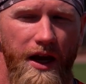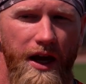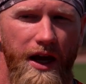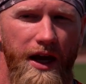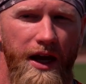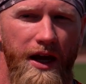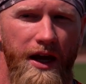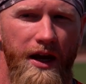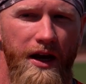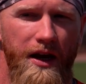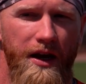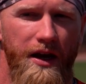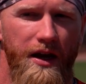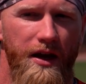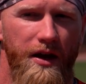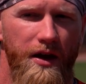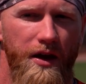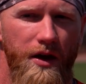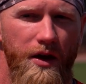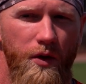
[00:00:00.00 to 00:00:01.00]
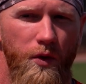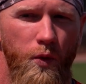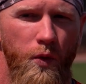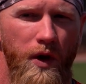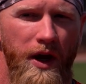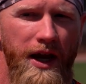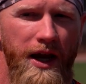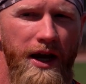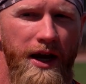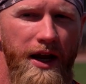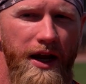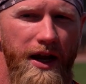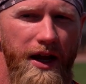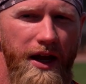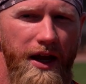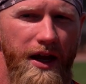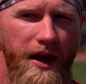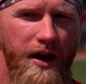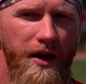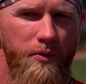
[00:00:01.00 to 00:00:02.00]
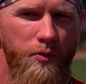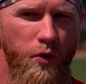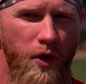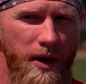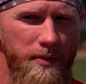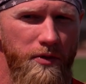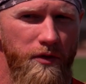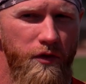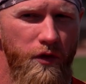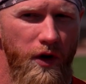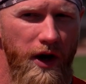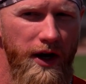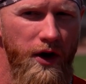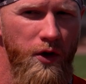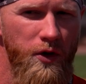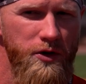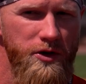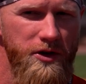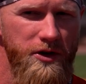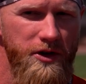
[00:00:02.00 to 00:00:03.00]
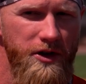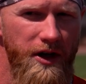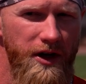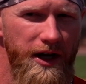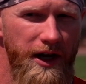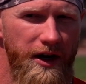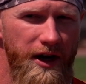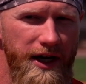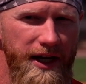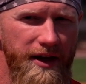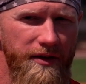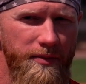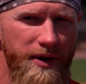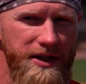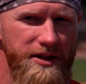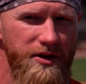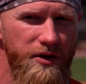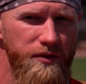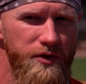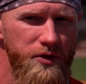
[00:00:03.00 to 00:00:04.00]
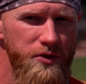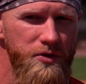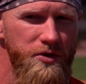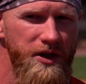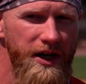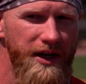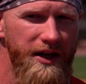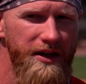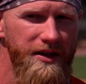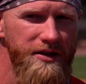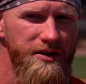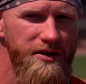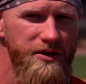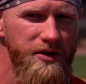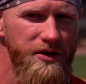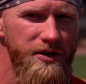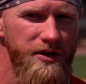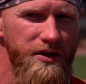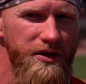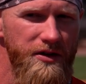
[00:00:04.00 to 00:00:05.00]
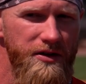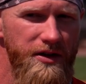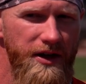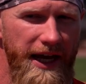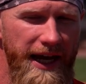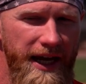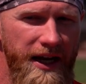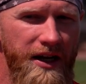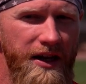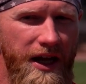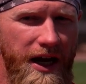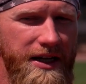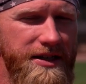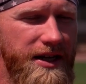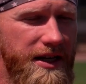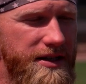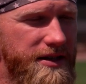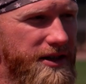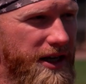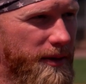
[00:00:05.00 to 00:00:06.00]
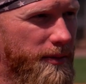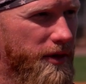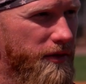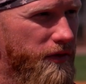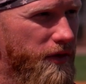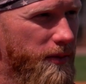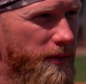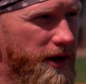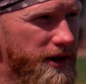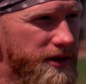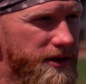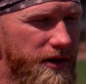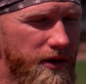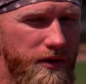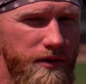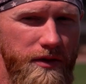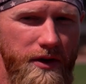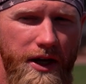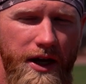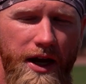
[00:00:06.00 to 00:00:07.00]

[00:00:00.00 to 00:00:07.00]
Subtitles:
And when right before I go into the dugout, I give myself 2 seconds to analyze that statement for myself.